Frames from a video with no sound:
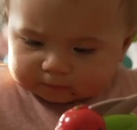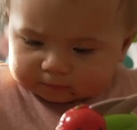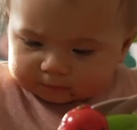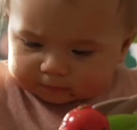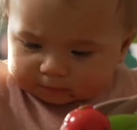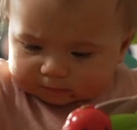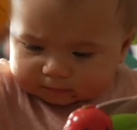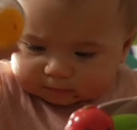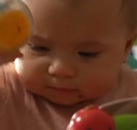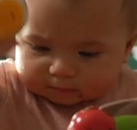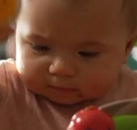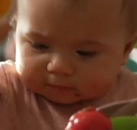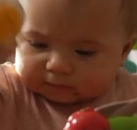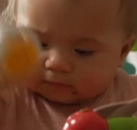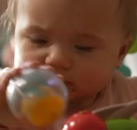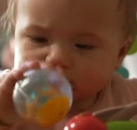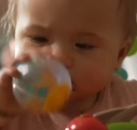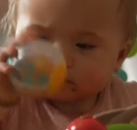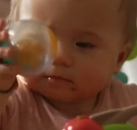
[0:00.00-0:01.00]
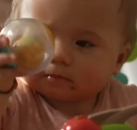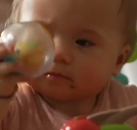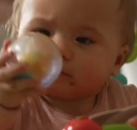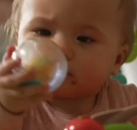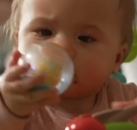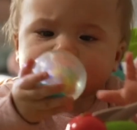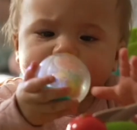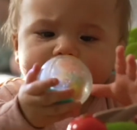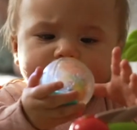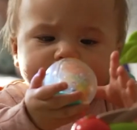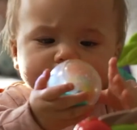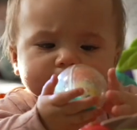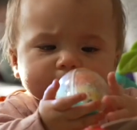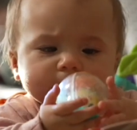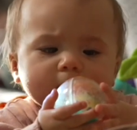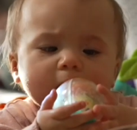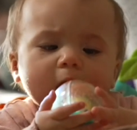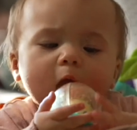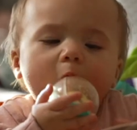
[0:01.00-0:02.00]
turn this house into a
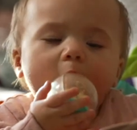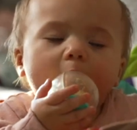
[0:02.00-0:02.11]
home.